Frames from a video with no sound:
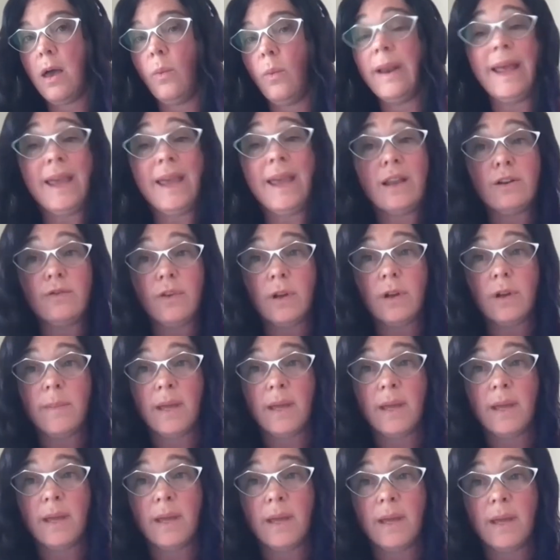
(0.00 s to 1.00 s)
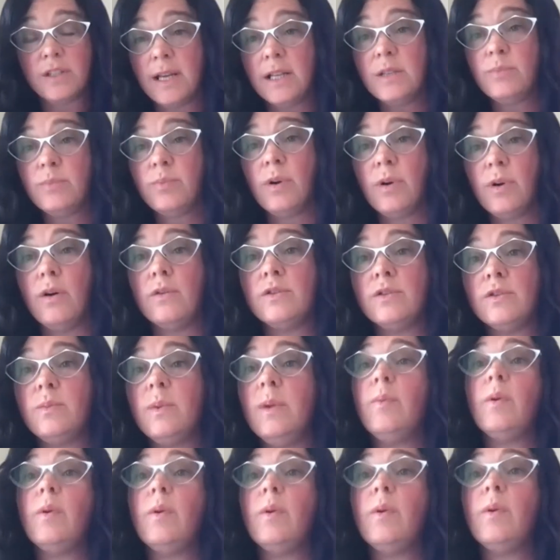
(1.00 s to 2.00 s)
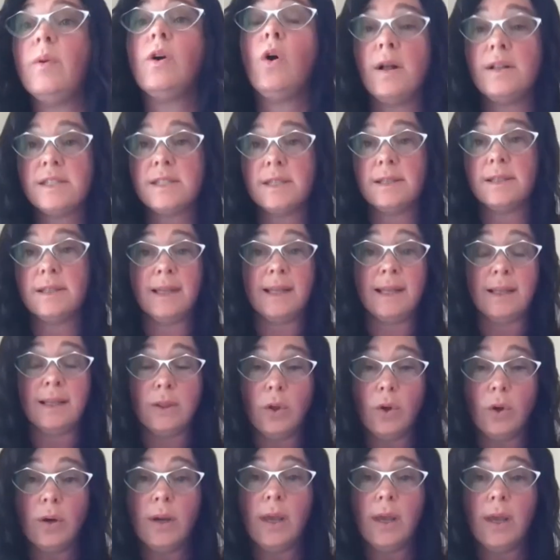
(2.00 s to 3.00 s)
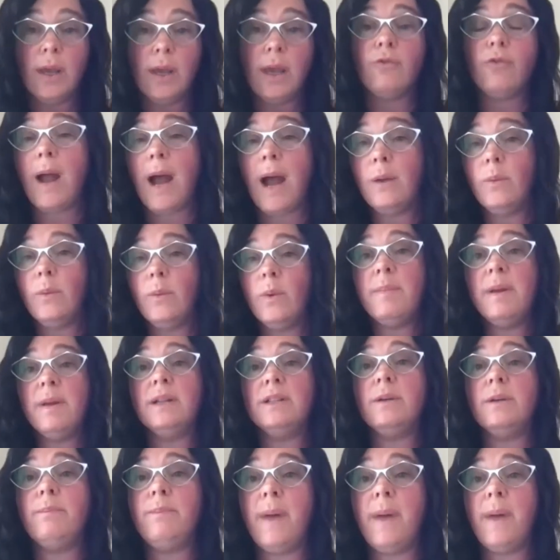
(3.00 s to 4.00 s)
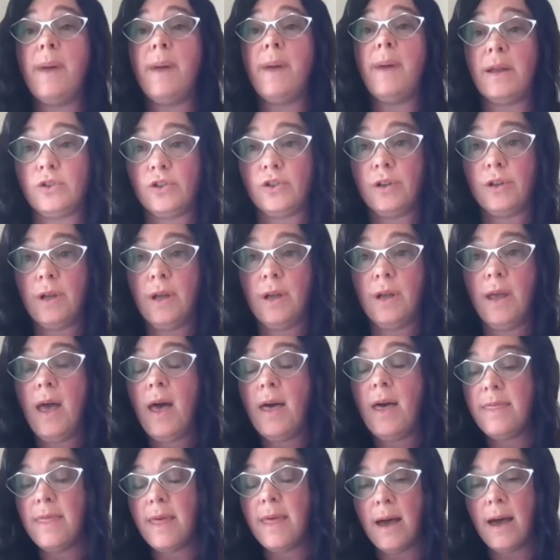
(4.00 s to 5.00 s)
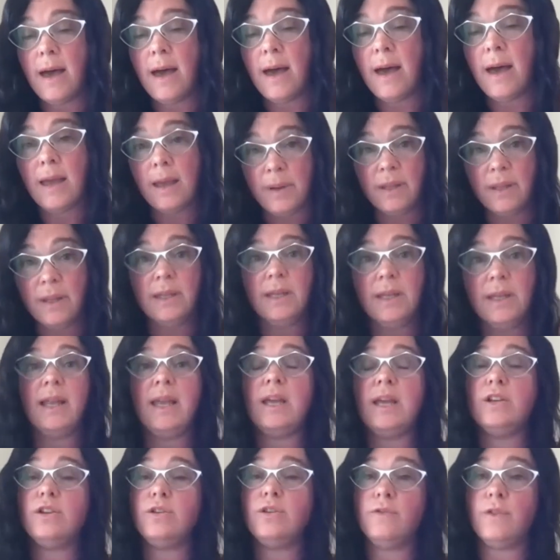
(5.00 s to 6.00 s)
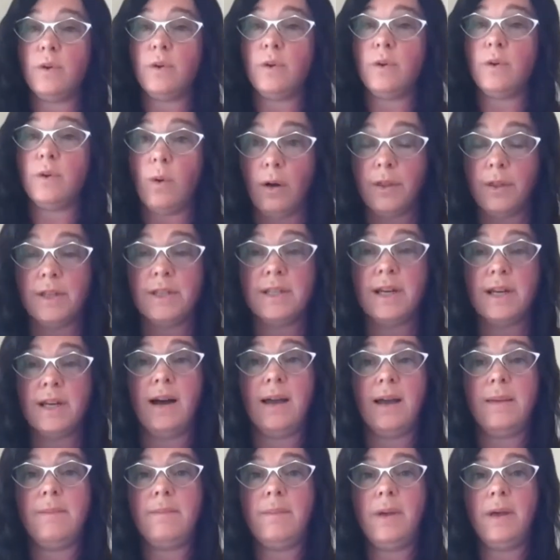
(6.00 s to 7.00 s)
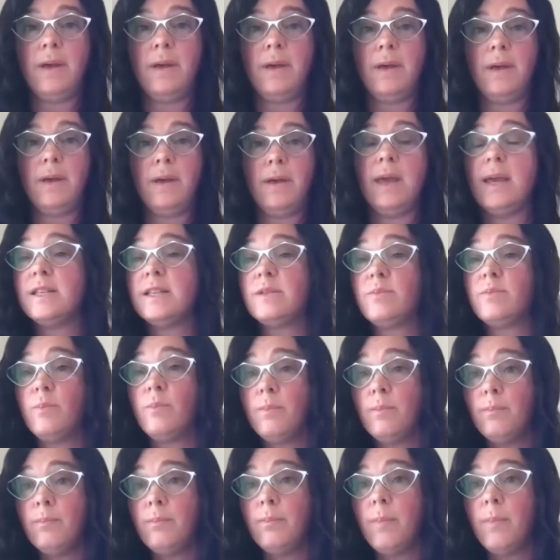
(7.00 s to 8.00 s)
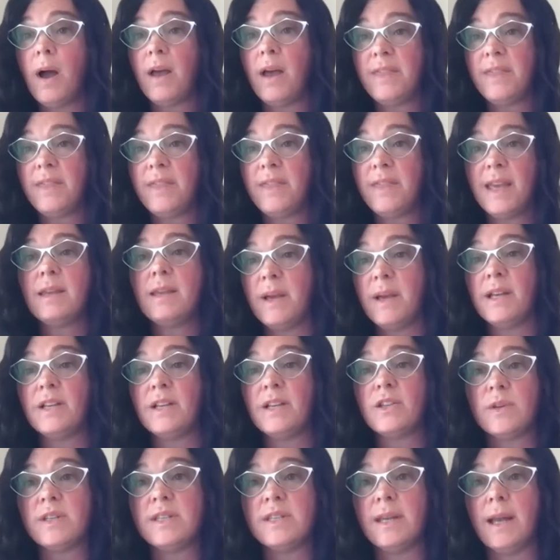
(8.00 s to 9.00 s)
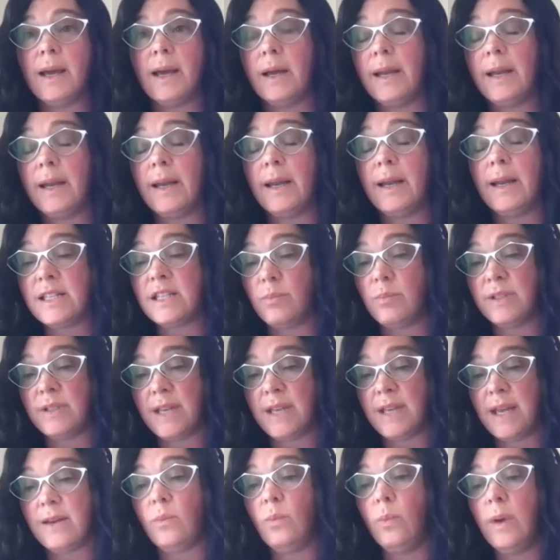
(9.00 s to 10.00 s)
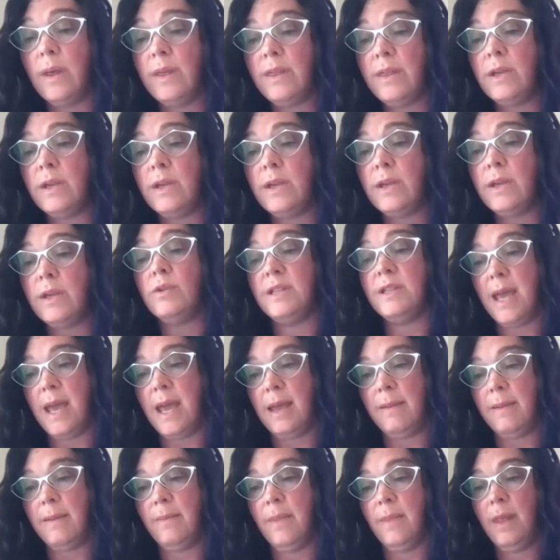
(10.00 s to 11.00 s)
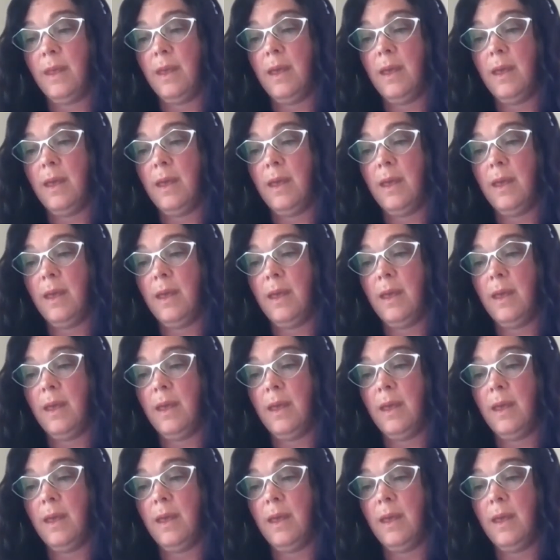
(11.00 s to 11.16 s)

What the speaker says: When I interviewed at Managed Sales Pros, we were constantly looking for how do we build a bench. That ability to interview all the time is, I think, the biggest reason I got asked to present with you today.